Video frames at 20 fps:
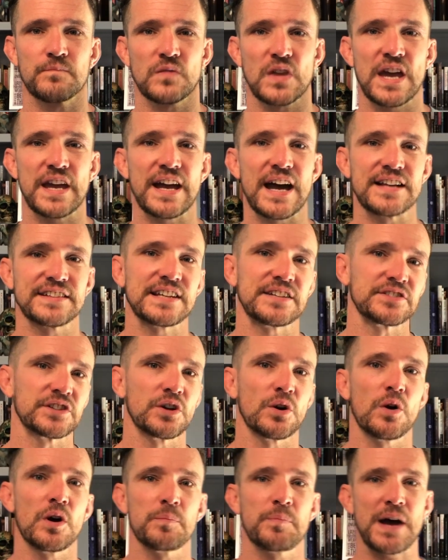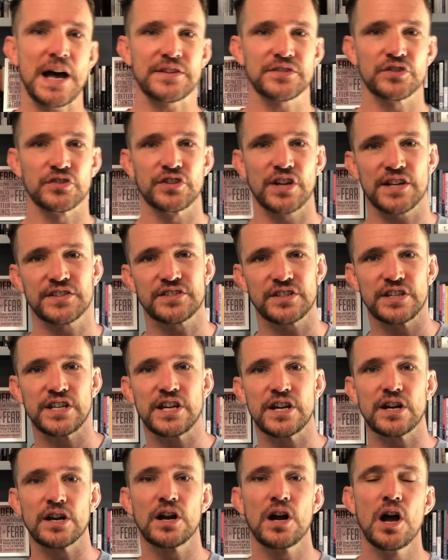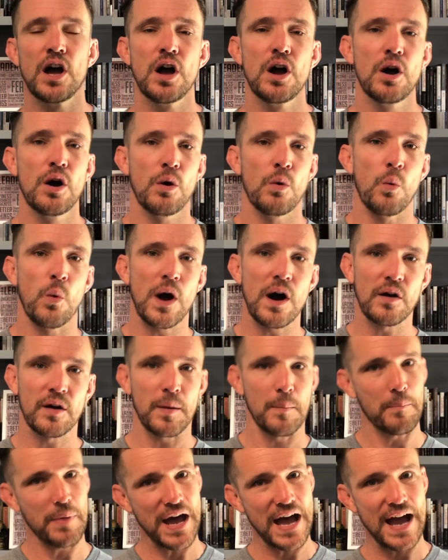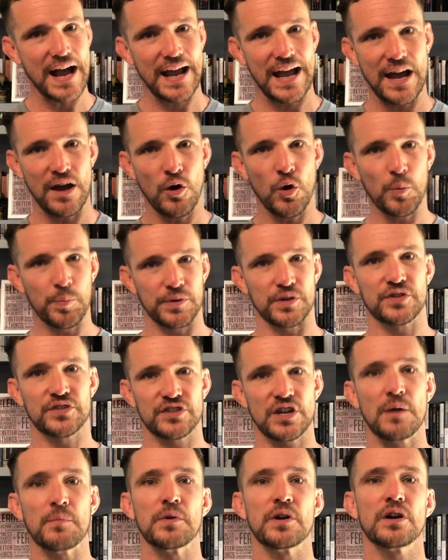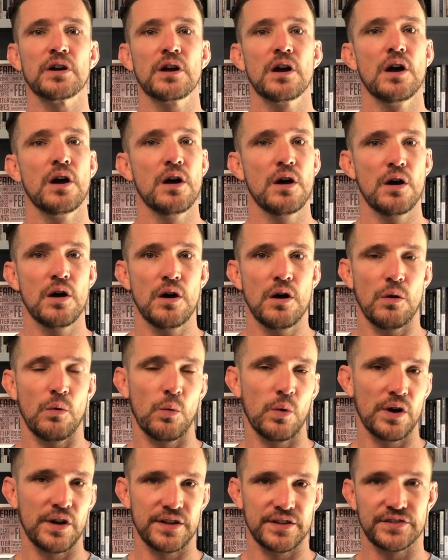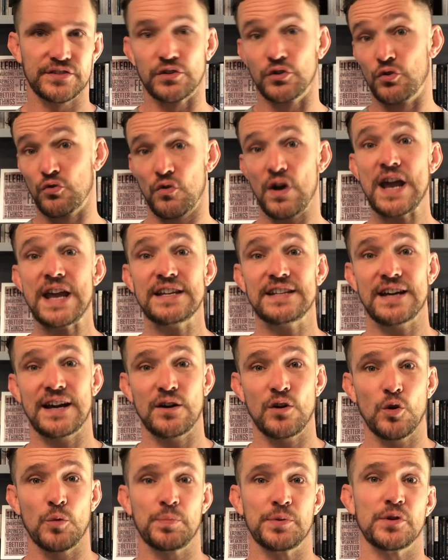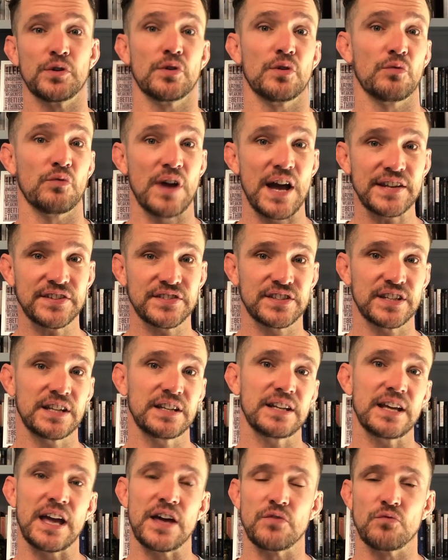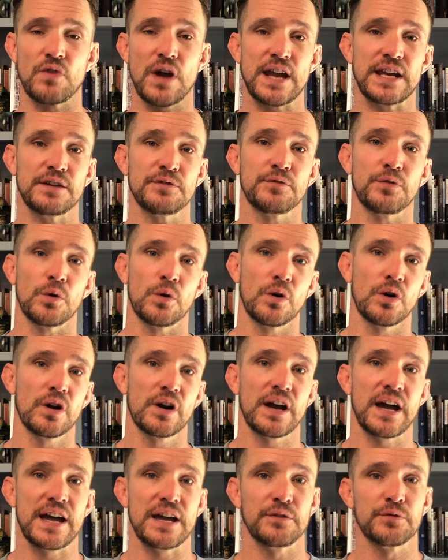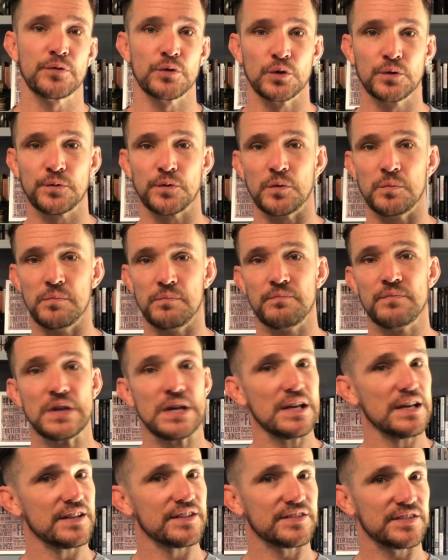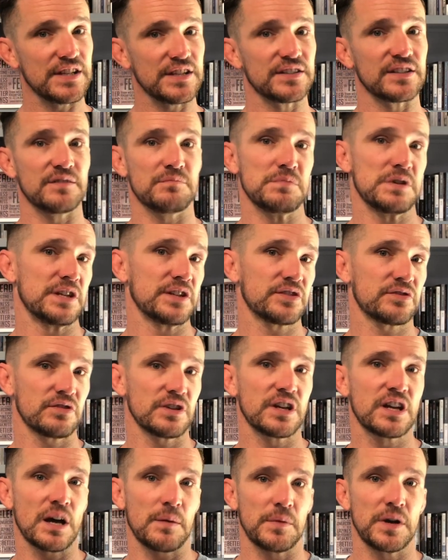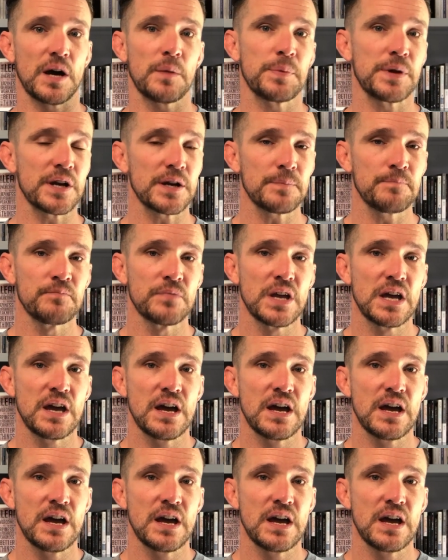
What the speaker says: Hey guys, how's it going? Pastor Justin here. Welcome back. I hope your summer was great. I hope you're rested and ready for a fruitful season of ministry coming up here.